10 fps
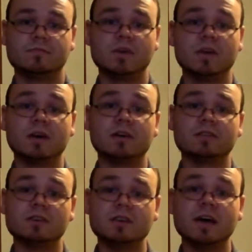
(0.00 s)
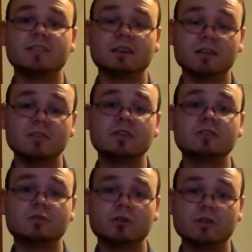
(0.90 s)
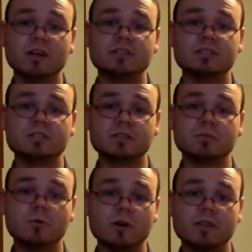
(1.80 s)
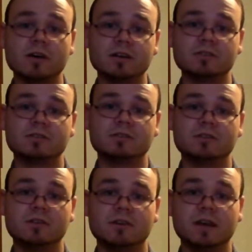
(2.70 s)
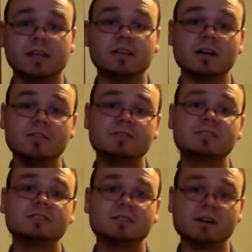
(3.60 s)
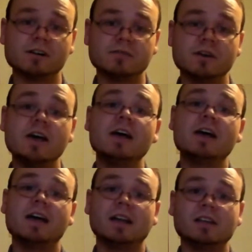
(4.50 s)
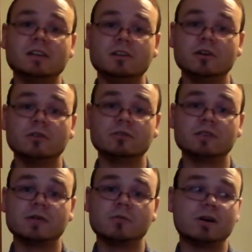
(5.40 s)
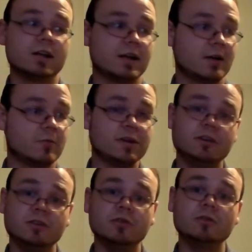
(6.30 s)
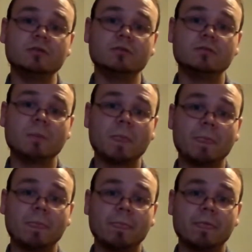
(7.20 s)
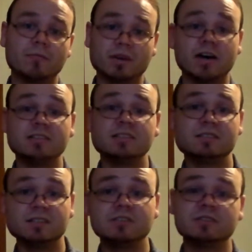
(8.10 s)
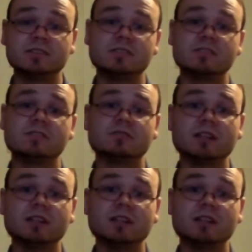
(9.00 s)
Because he has entered into a relationship with us. And he loves us enough. And he knows that what we do, because he's entered into this